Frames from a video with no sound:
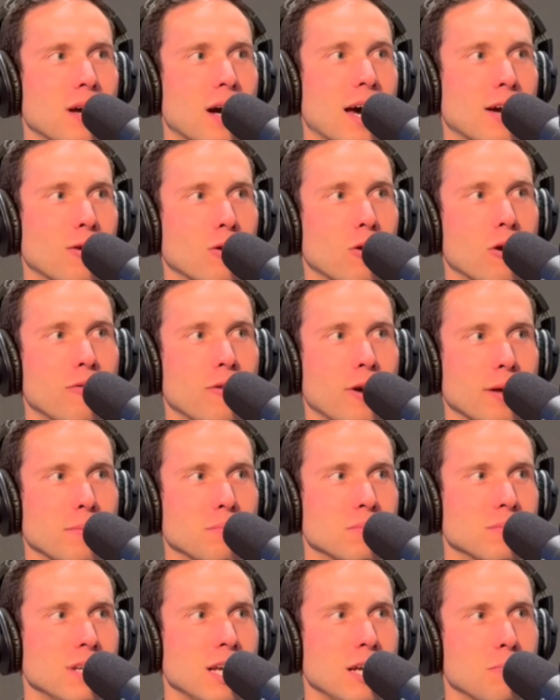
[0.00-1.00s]
I don't know if I
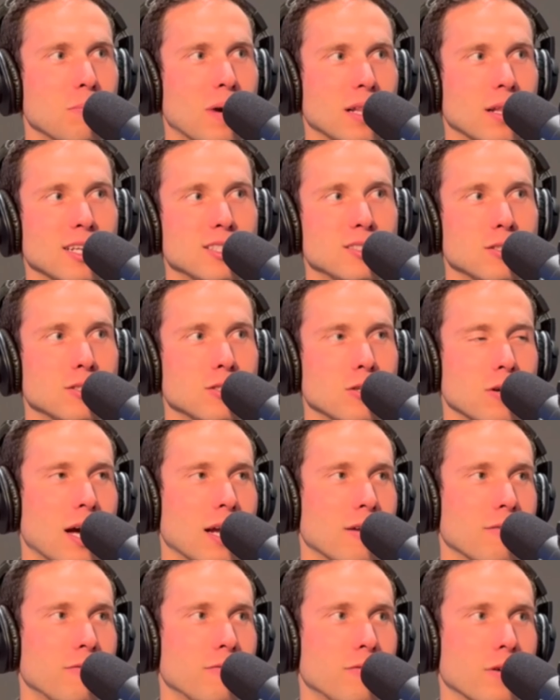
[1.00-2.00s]
need my lights to turn
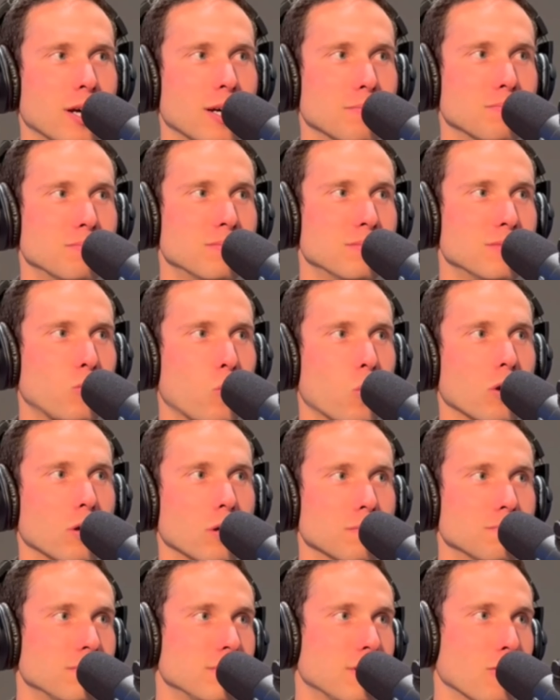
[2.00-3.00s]
on if a
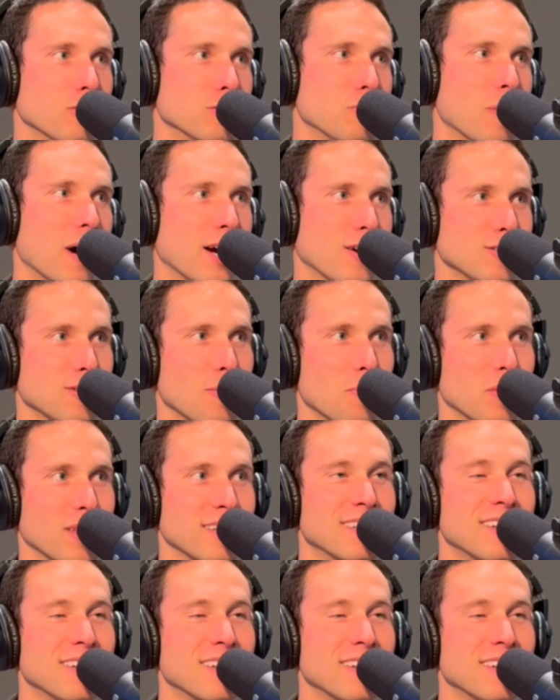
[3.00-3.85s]
squirrel goes by or something.